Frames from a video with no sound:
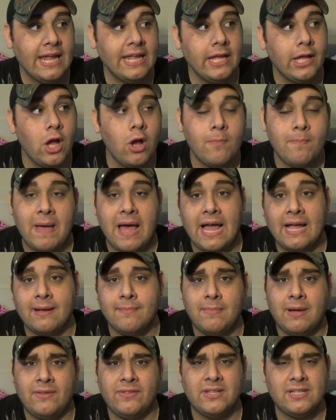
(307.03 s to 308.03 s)
can go back a
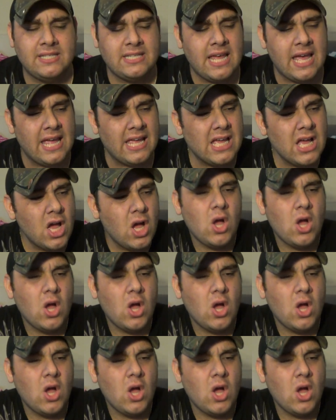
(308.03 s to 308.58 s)
month and say,